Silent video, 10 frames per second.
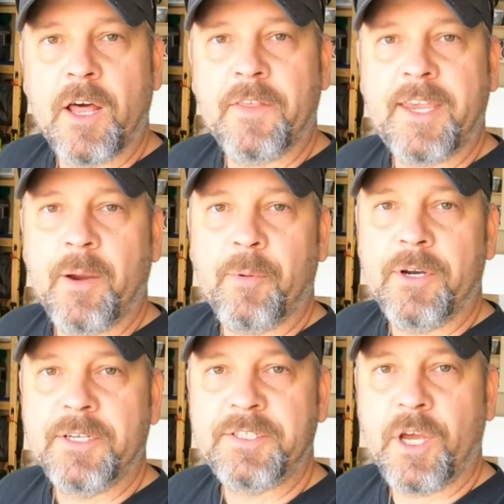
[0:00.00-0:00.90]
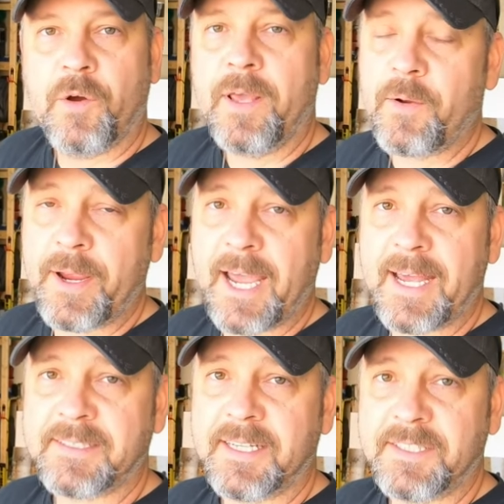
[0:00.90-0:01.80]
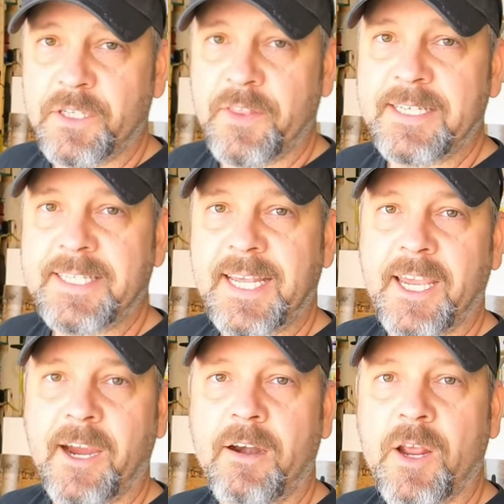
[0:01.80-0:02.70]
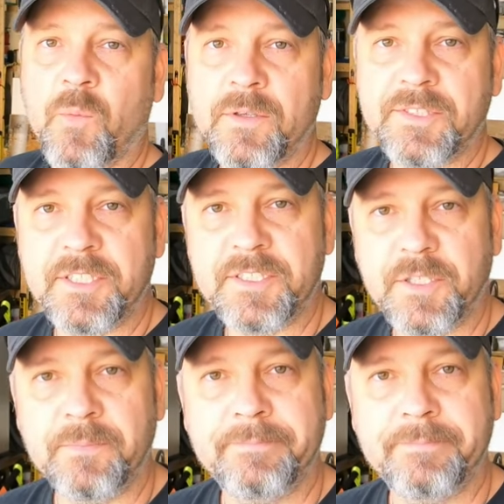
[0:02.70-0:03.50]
on the camper. So anyway, guys, until then, take care and we'll see you soon.